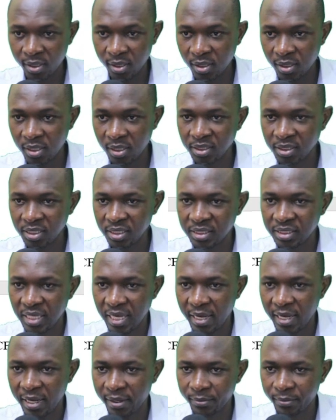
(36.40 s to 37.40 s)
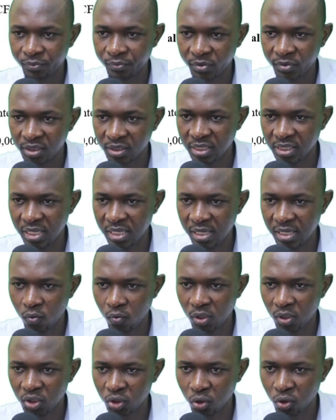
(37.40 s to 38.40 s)
This is a still
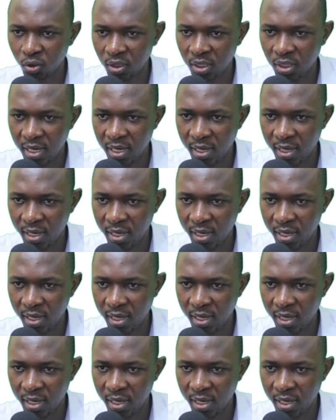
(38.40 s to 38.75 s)
question.